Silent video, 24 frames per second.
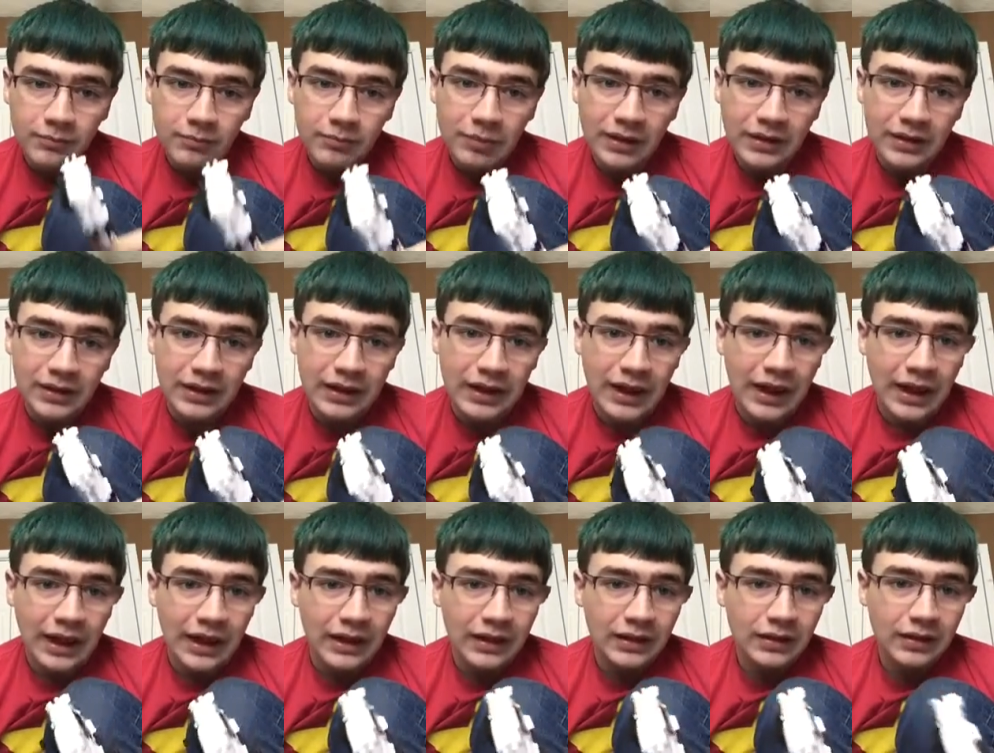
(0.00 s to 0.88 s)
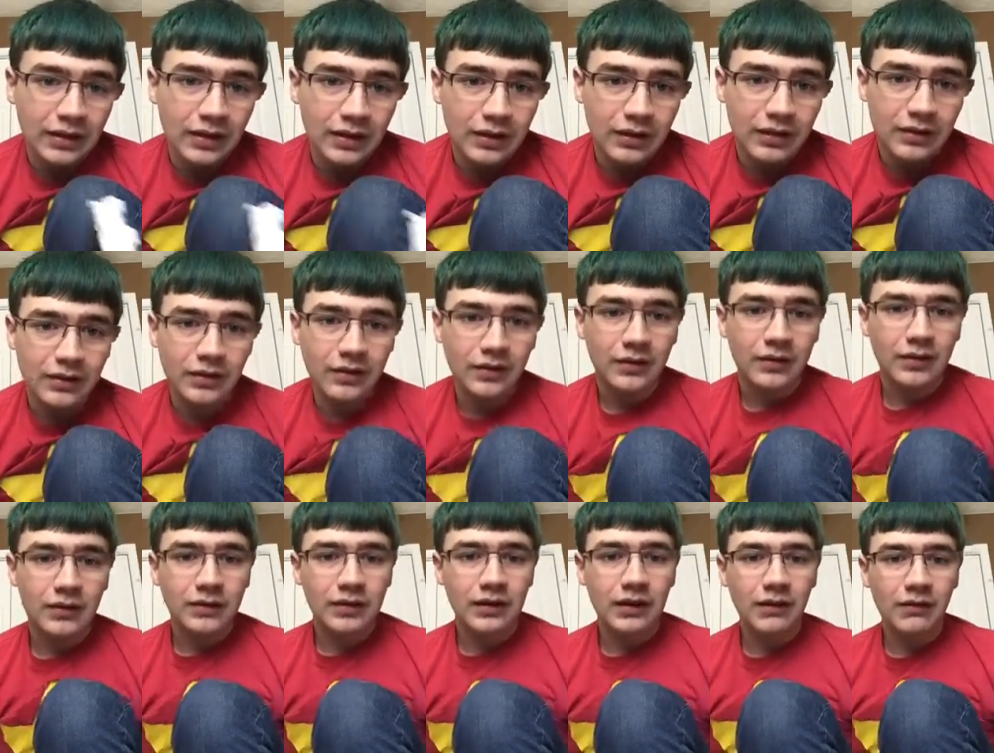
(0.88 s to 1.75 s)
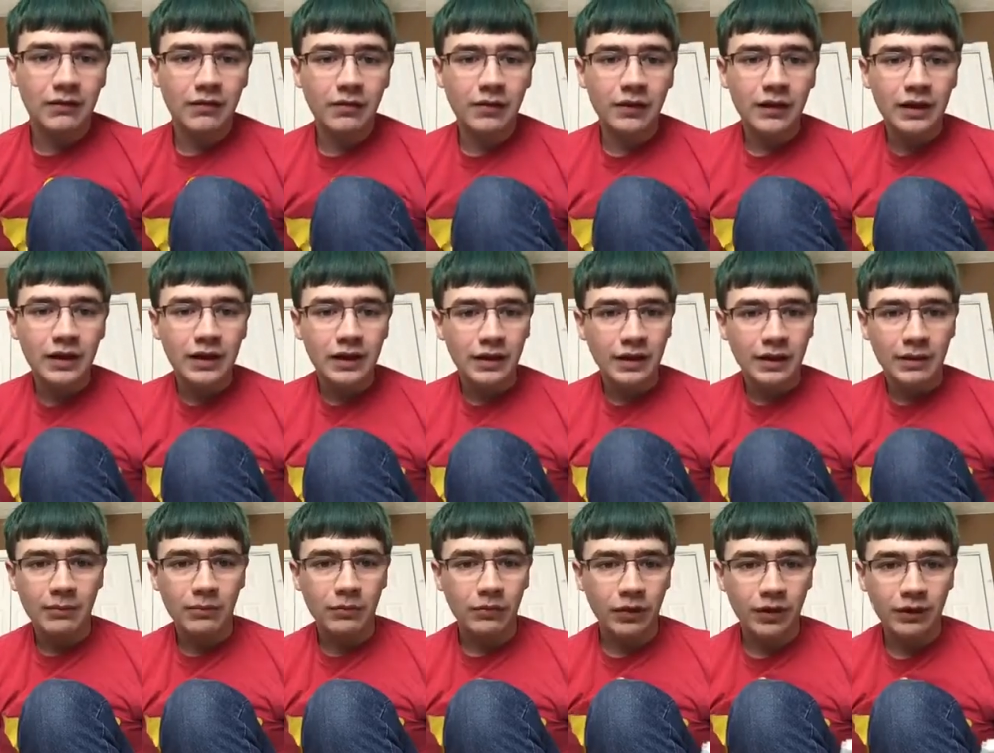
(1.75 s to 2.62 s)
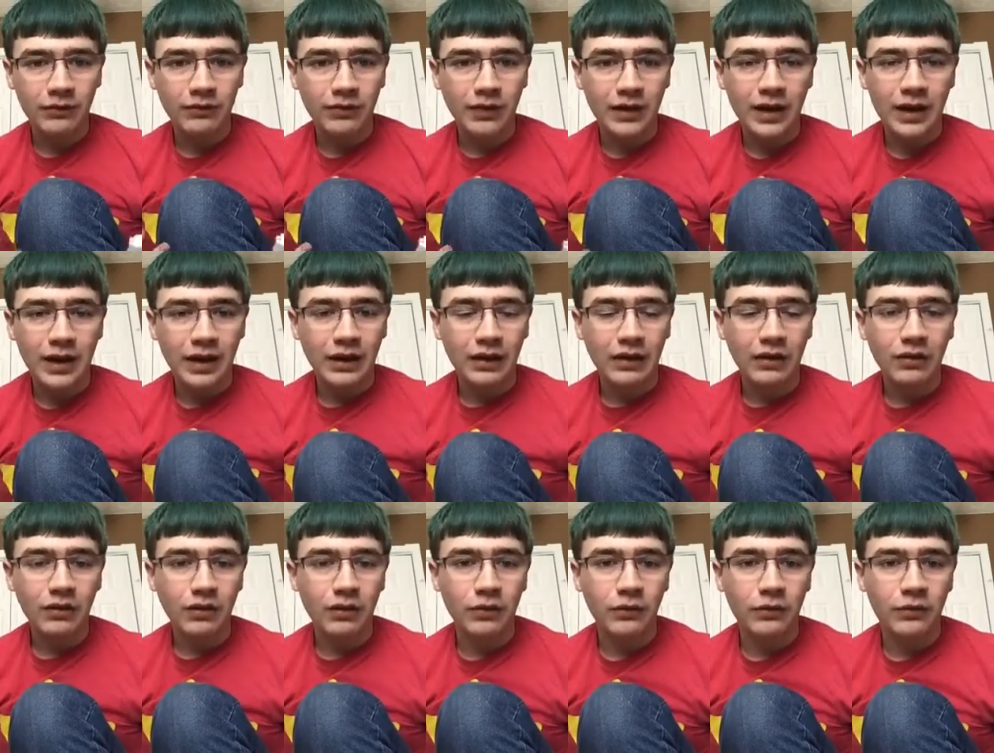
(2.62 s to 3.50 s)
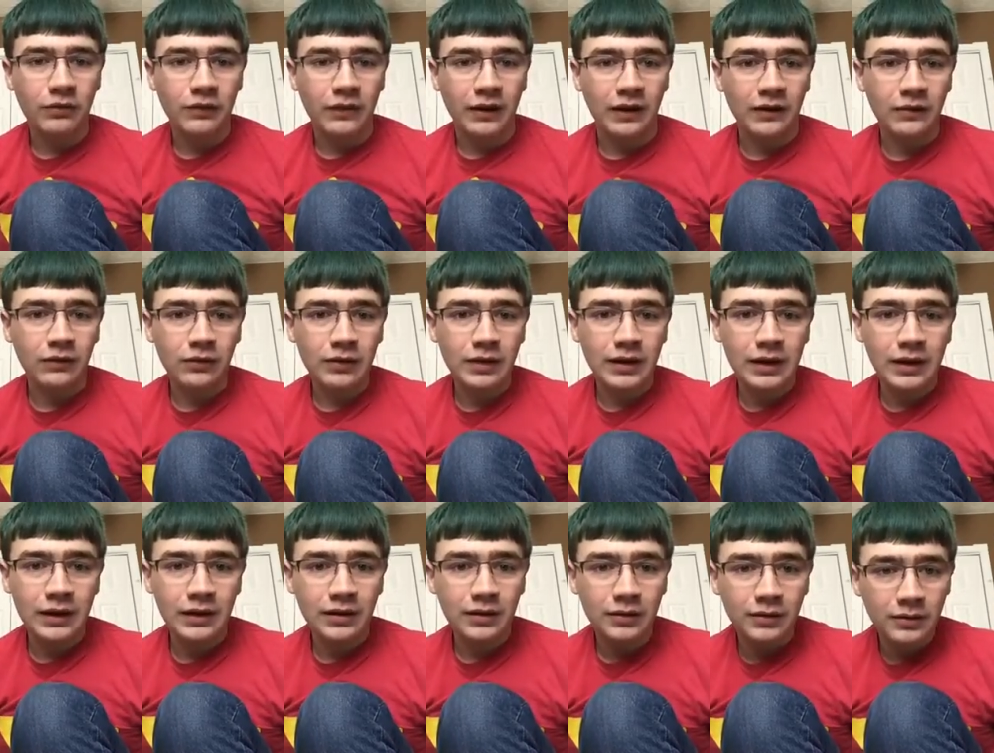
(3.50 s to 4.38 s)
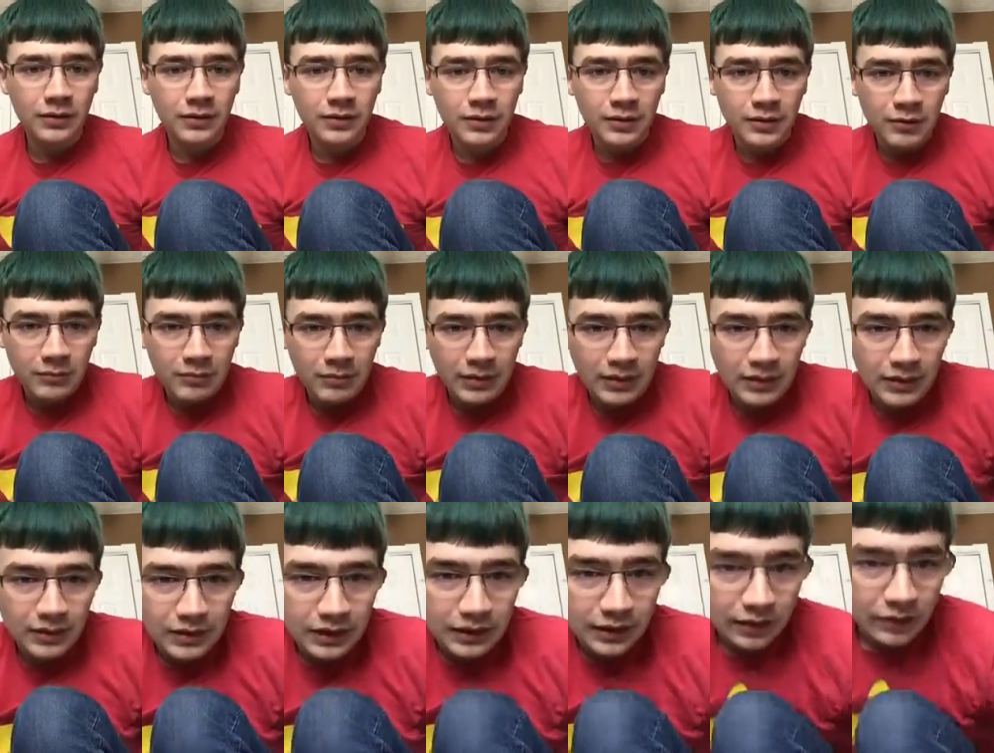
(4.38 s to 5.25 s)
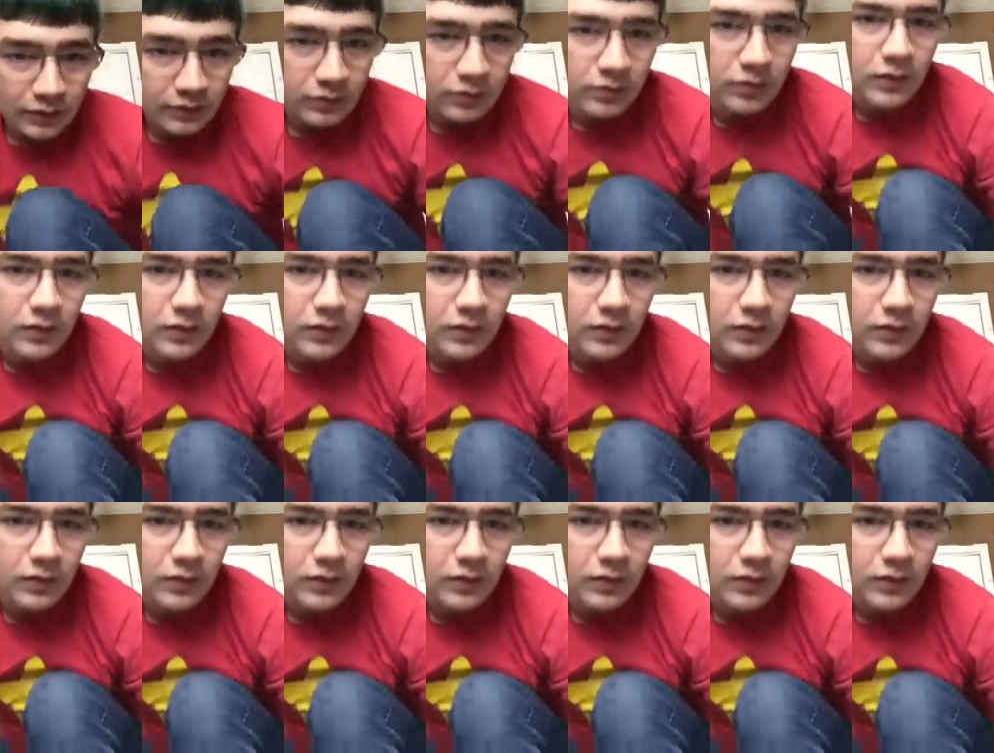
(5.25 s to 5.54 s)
But yeah, you can see I'm sort of in a little stance right here, but here.